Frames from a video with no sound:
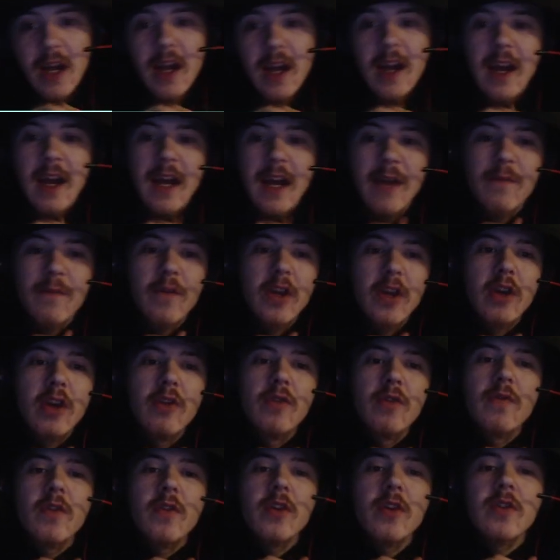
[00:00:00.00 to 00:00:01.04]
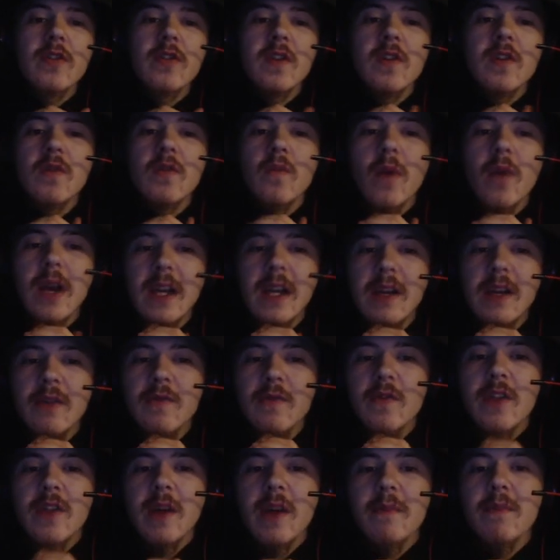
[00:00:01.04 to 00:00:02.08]
If the universe is a wave,
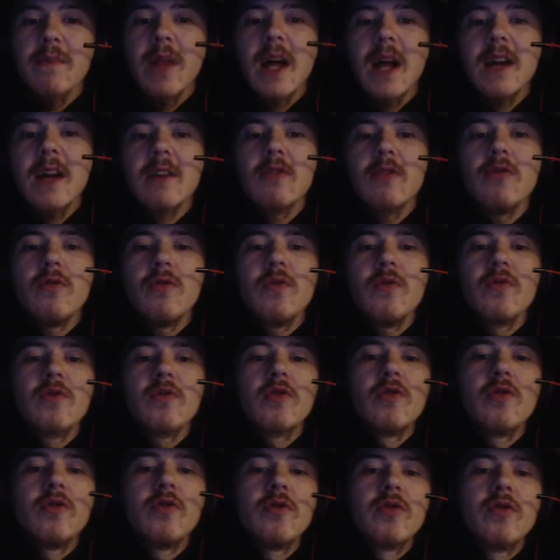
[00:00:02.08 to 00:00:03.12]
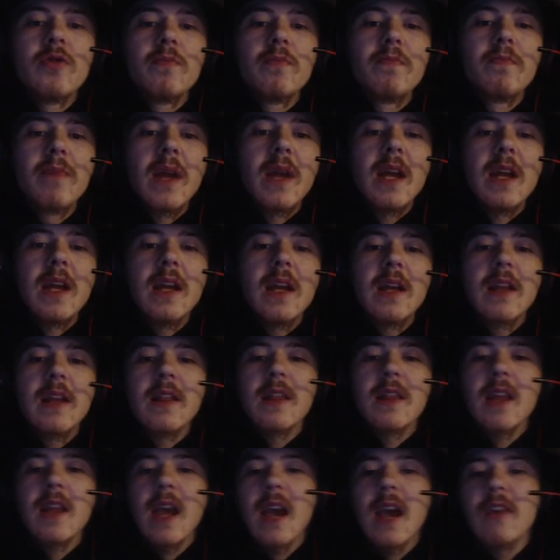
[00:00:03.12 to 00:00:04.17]
then black holes could be
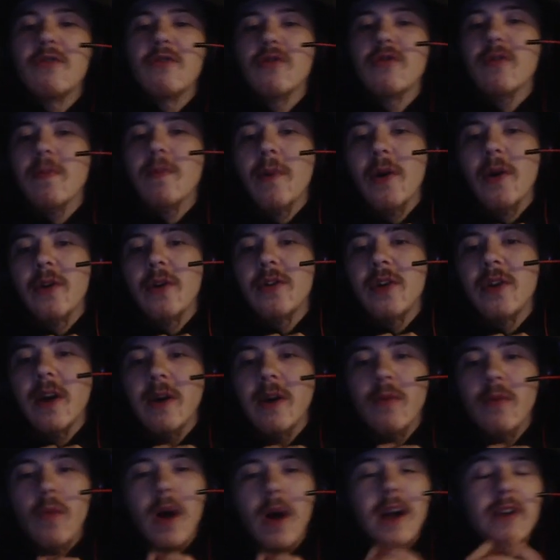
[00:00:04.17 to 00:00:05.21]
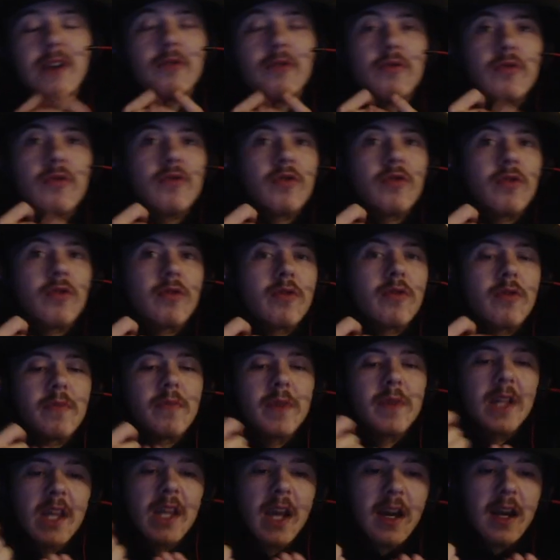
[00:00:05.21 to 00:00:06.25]
the entry point and white holes could be
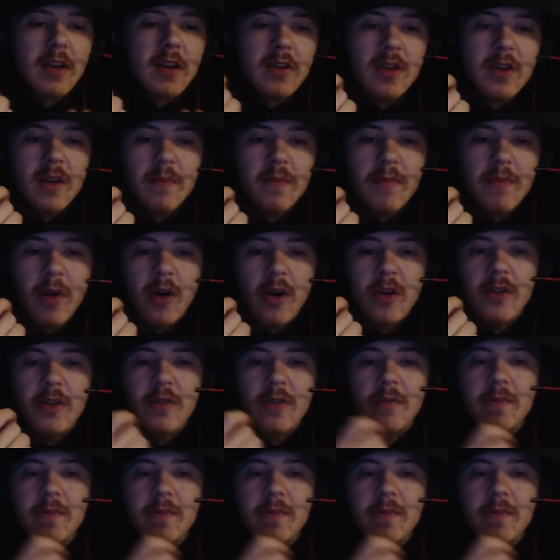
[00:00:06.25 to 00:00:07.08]
the exit point.